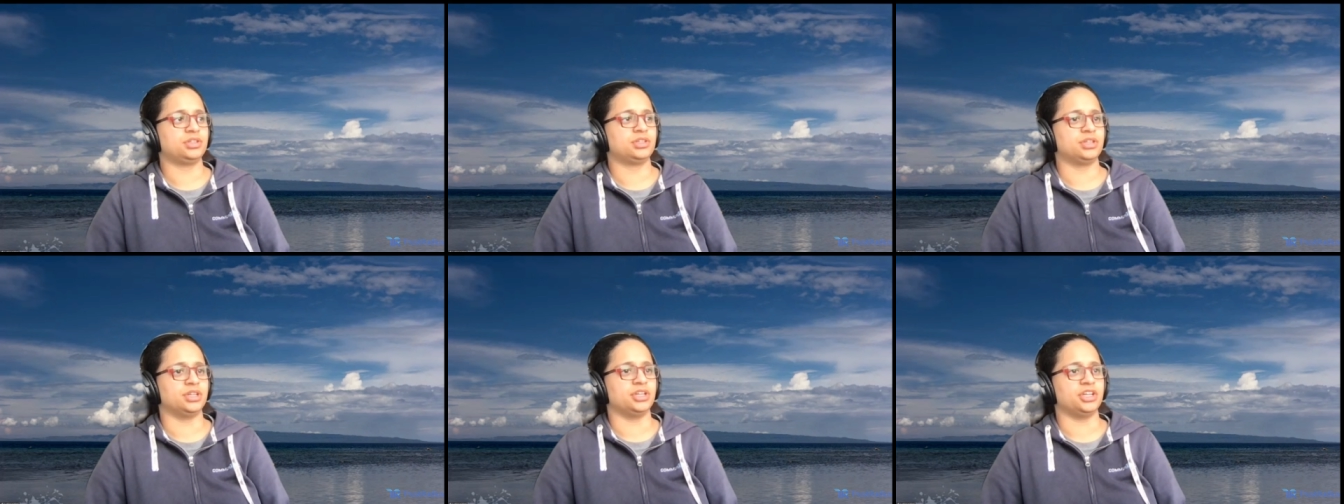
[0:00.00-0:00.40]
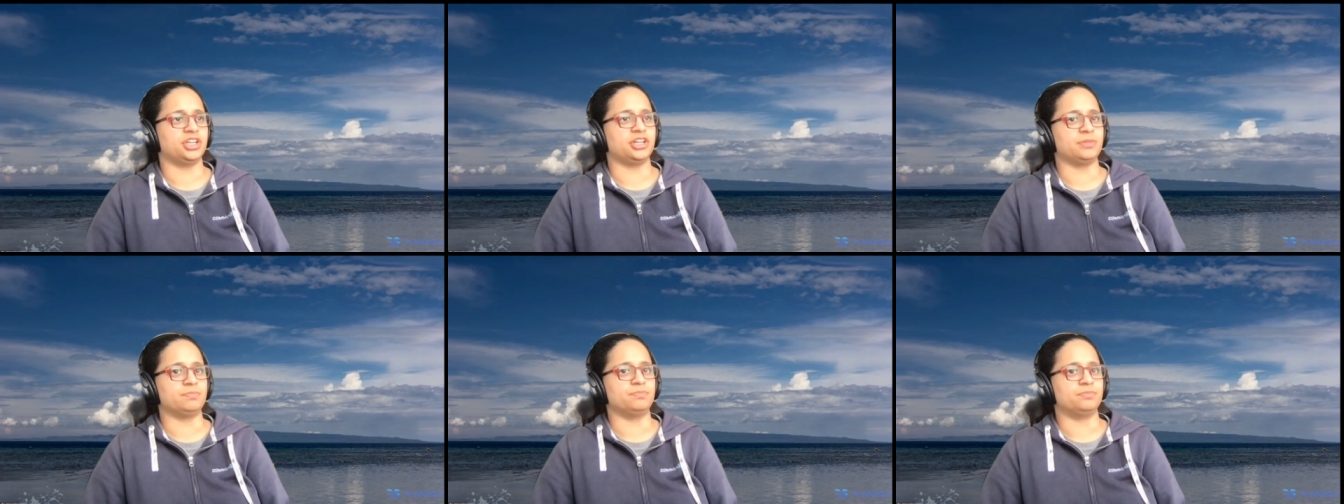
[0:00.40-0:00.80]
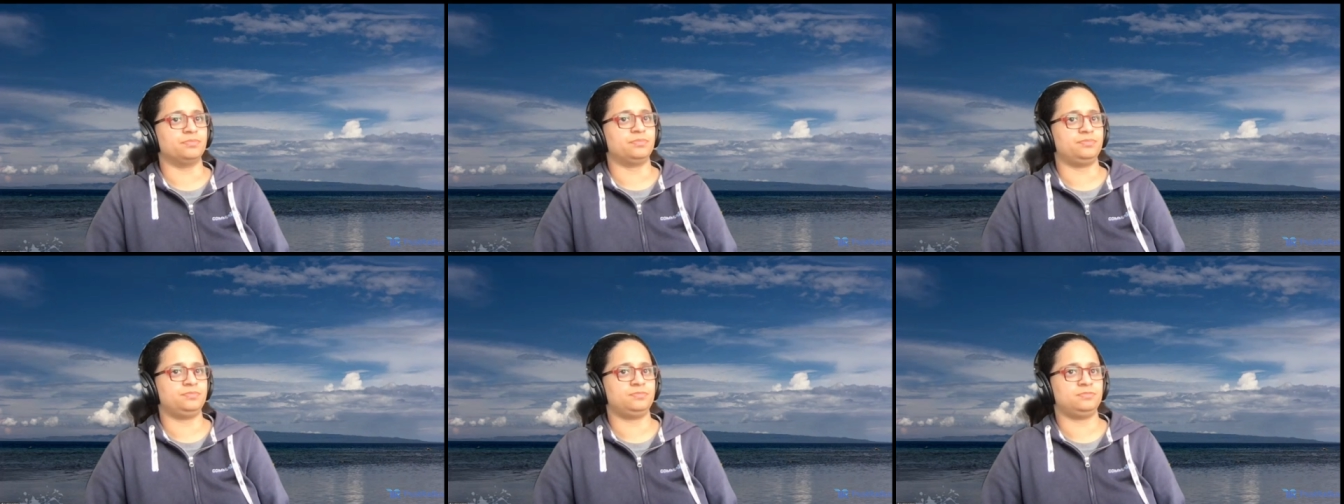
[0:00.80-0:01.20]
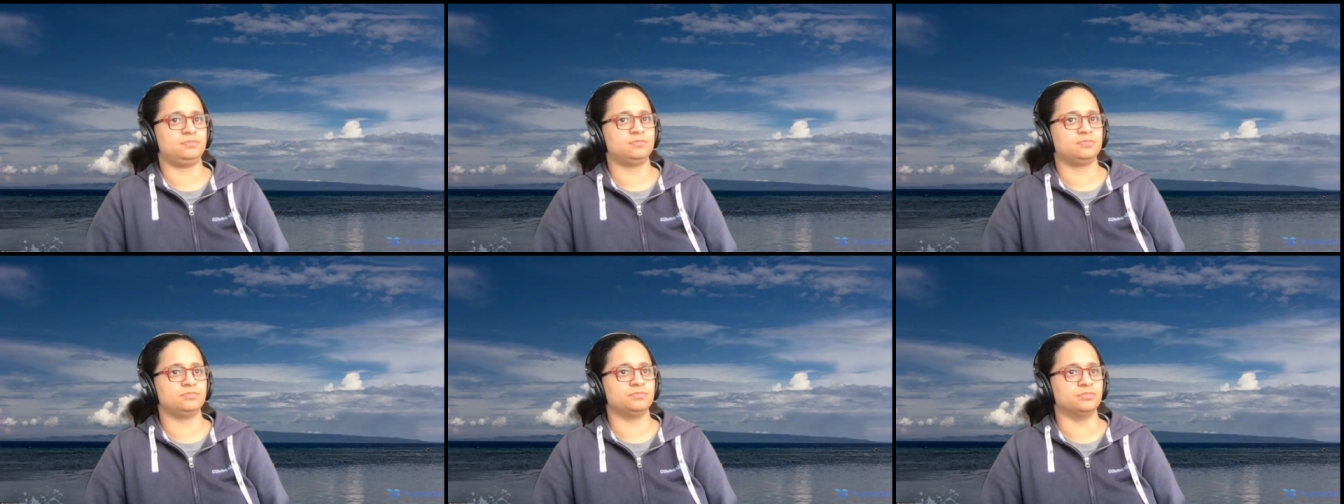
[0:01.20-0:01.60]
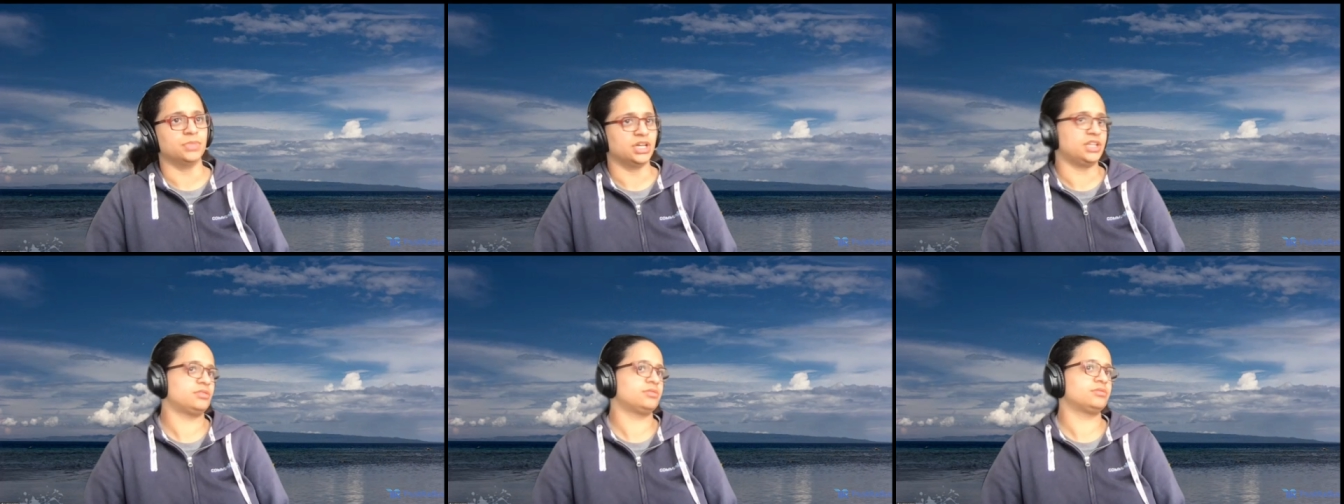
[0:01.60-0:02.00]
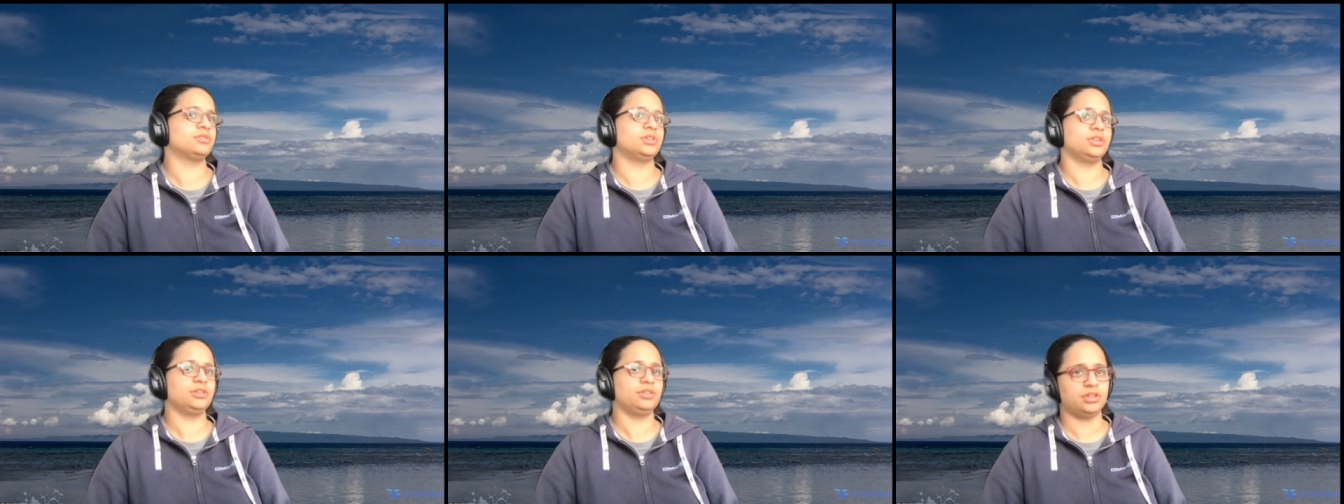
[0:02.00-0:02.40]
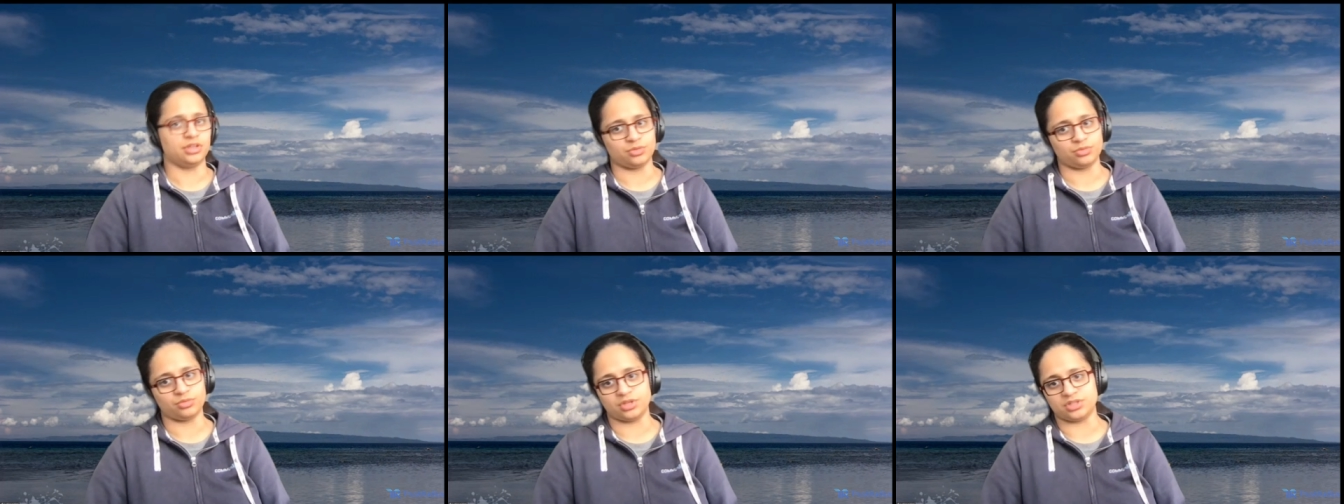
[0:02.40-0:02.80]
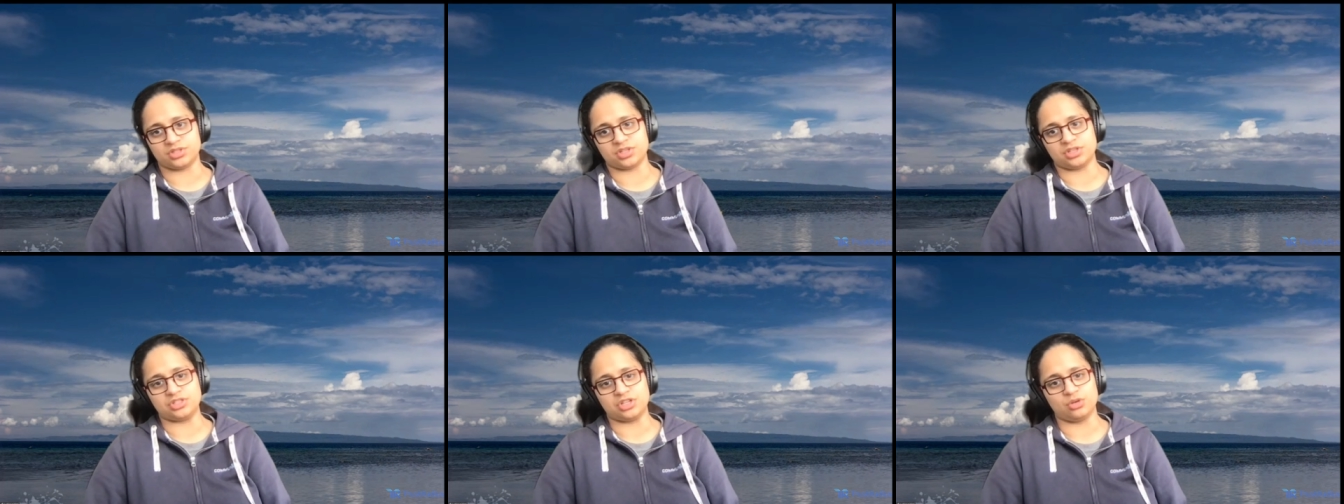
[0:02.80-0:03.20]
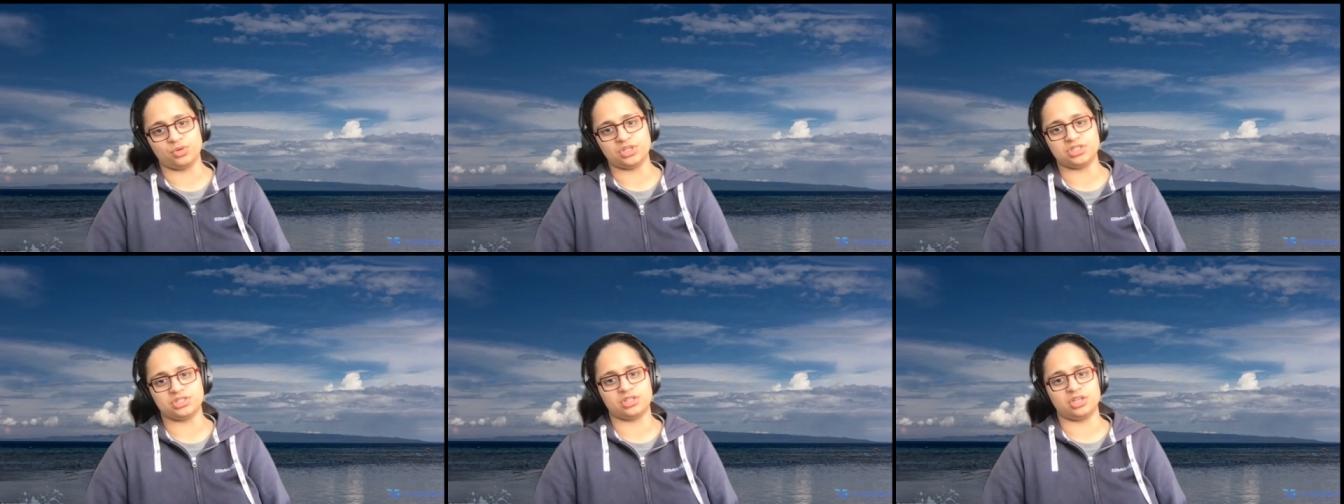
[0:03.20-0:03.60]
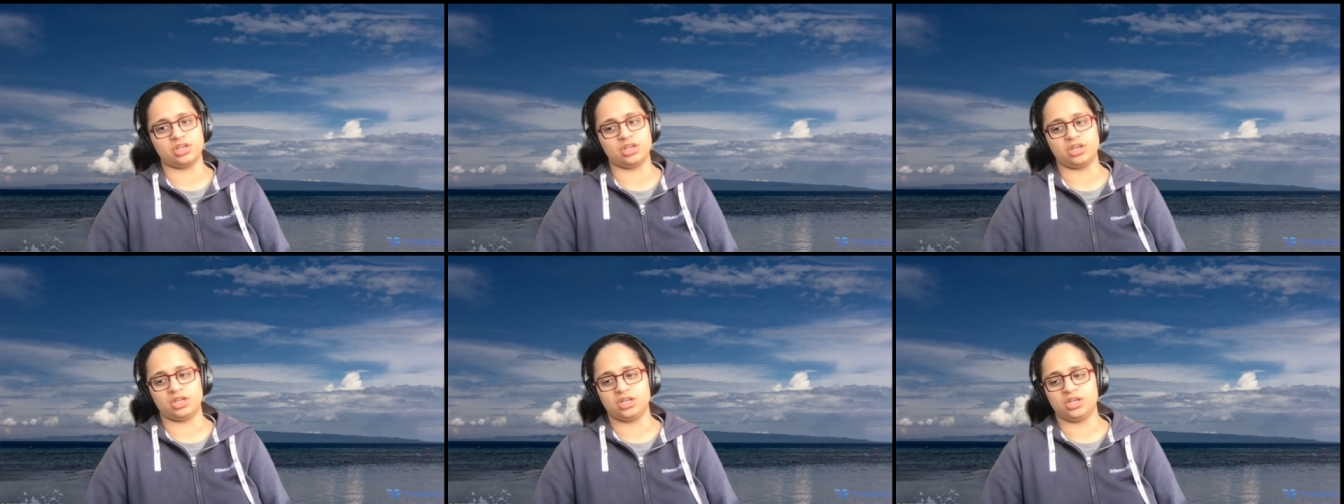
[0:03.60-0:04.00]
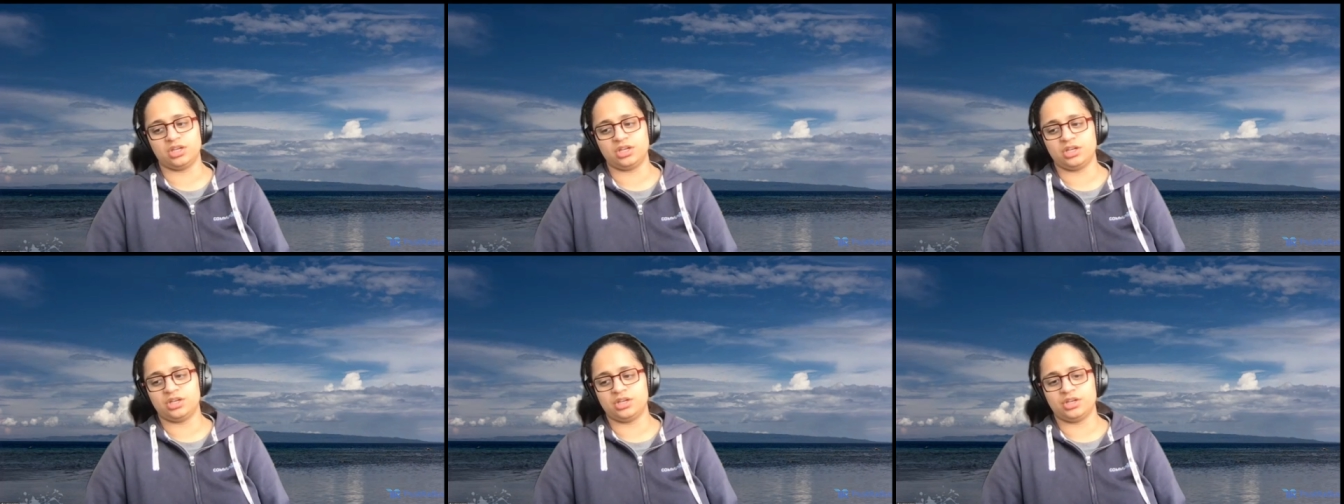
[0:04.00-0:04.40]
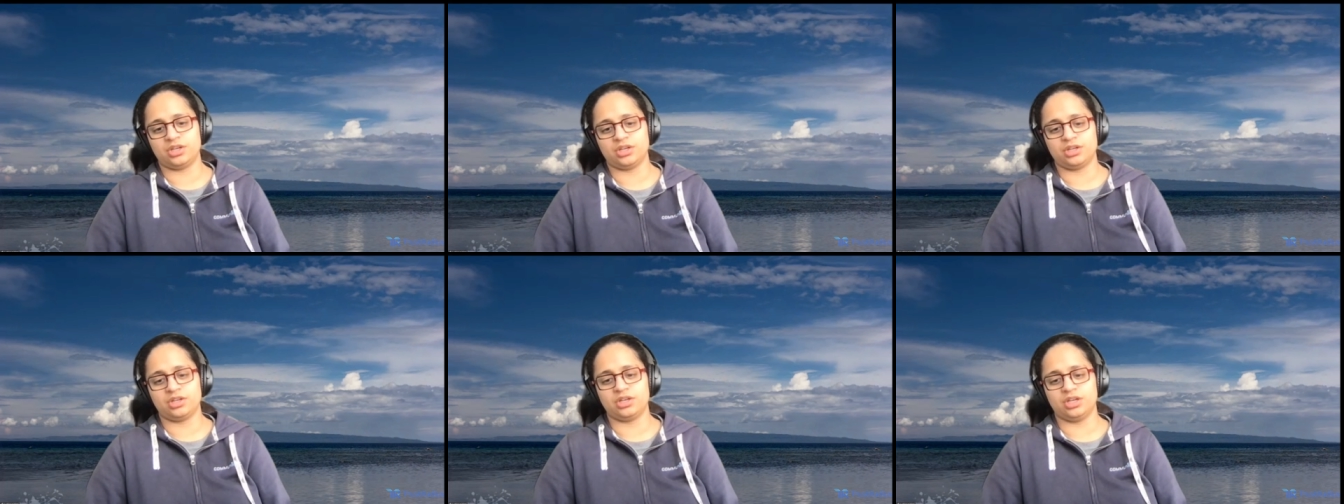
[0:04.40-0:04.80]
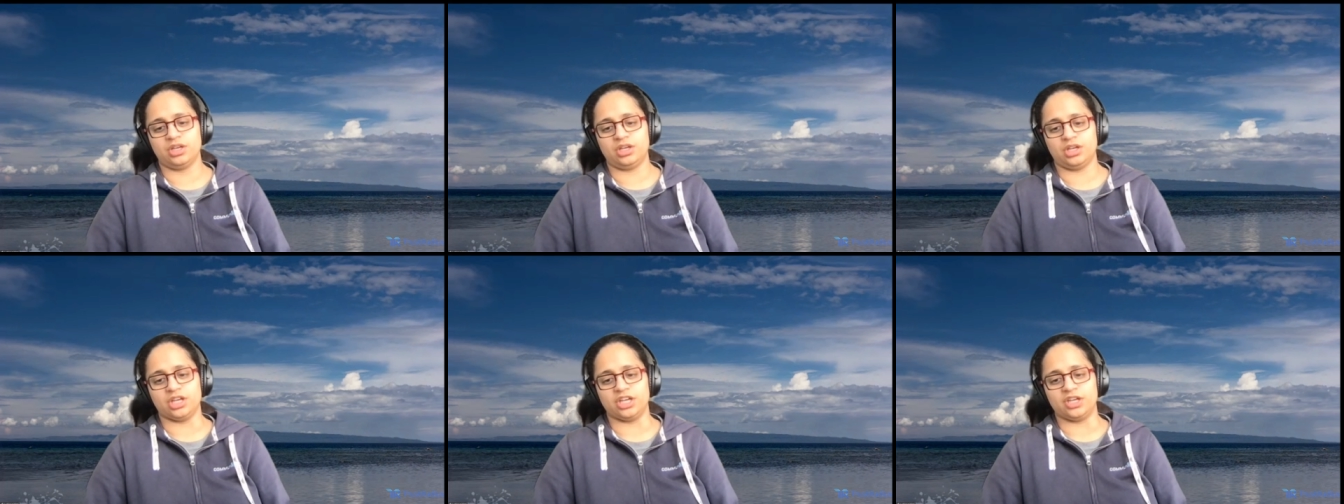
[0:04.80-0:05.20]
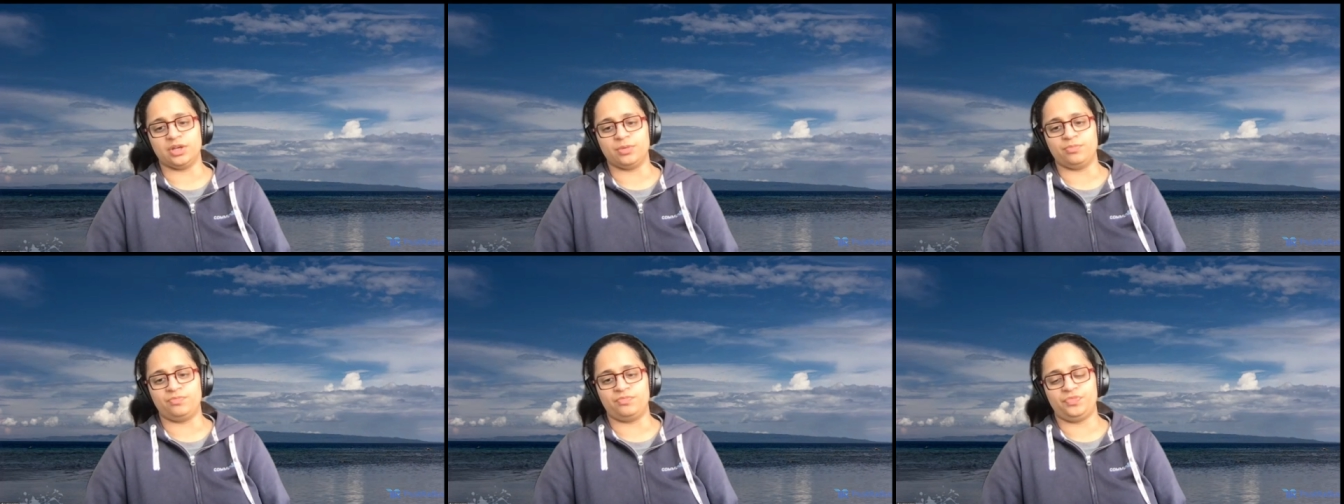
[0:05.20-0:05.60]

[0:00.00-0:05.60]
Um, but you know, it's it's always the uh,